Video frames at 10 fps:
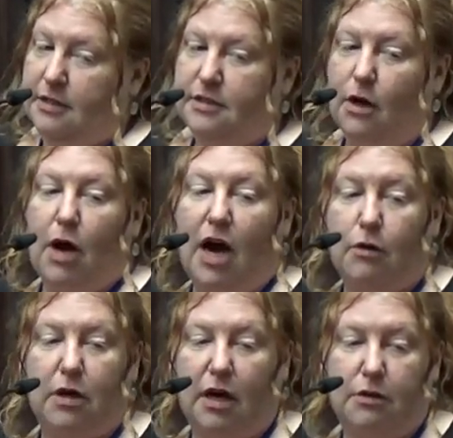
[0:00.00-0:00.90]
So
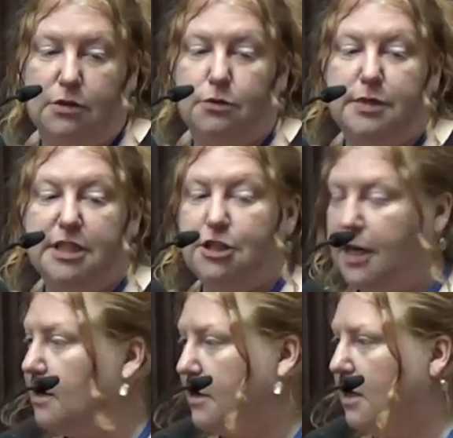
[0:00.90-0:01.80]
how do we
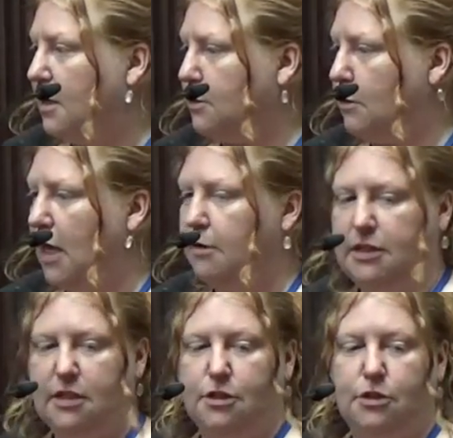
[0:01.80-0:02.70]
share cultural
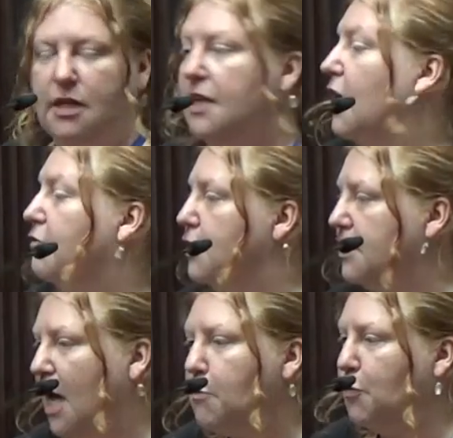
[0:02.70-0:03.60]
heritage in every
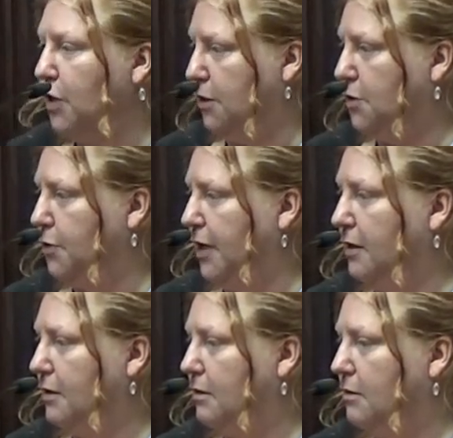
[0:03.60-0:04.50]
step we are
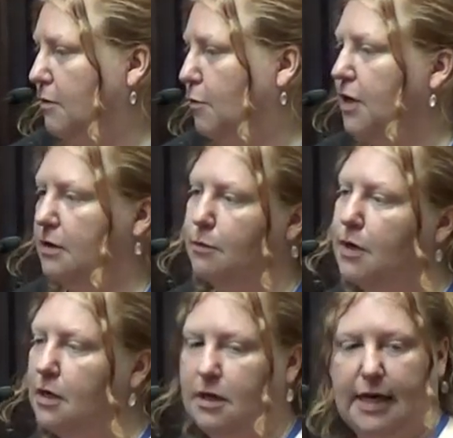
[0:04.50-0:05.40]
doing? We
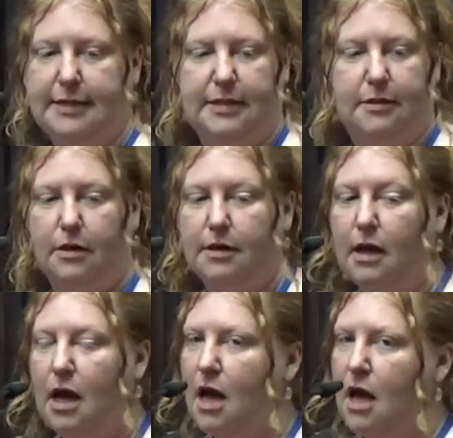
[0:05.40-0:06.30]
are getting
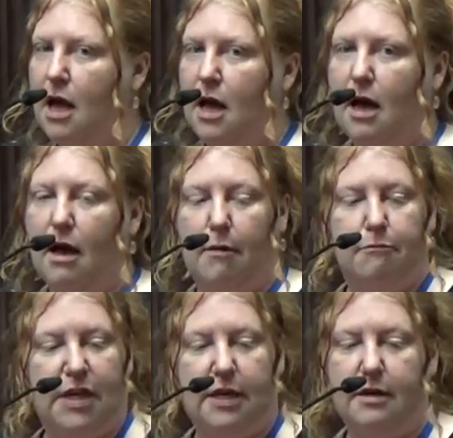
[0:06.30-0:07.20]
on.
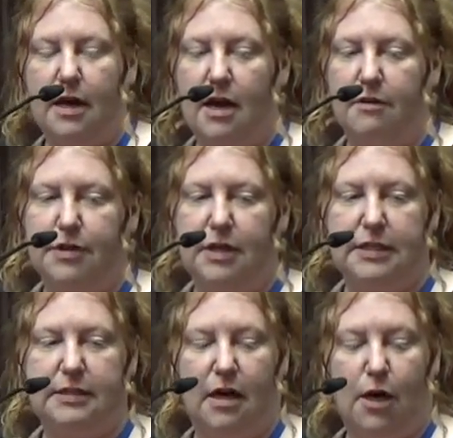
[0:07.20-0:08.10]
Here I have an
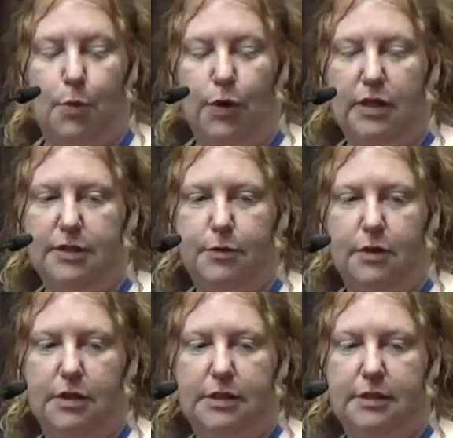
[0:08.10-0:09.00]
example. It
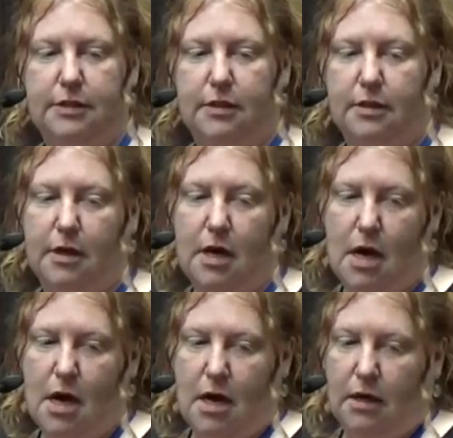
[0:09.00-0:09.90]
was
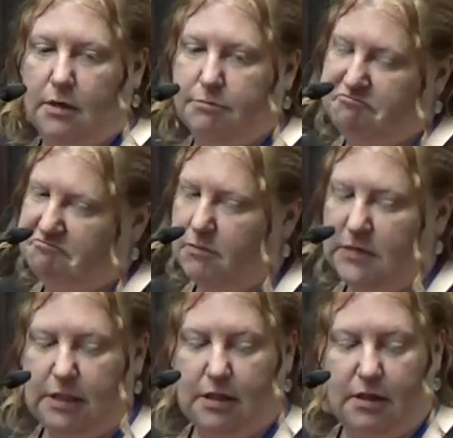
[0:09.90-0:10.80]

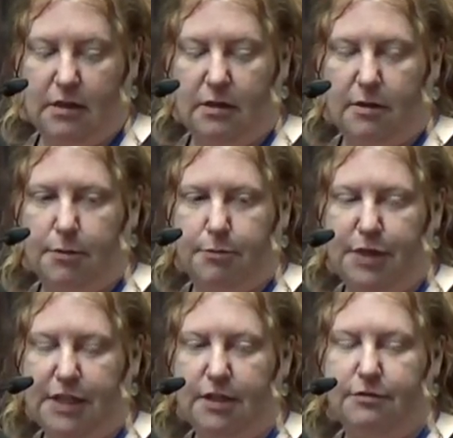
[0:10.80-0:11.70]
in a
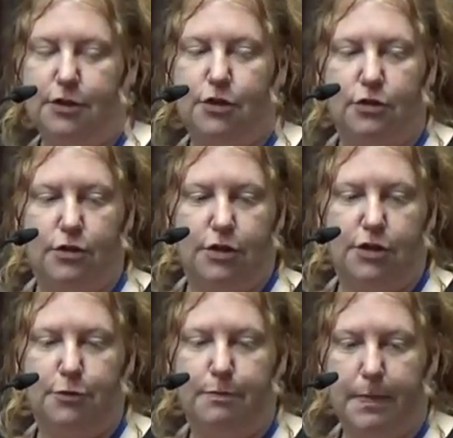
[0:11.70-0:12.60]
medieval
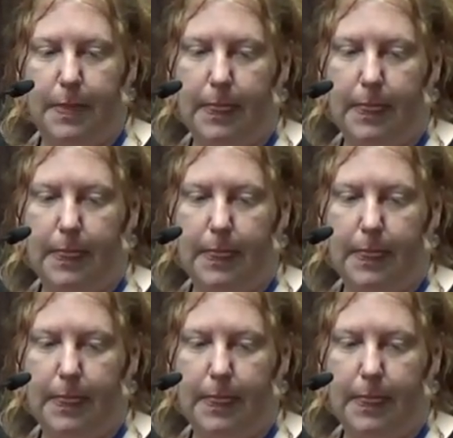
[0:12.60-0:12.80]
church.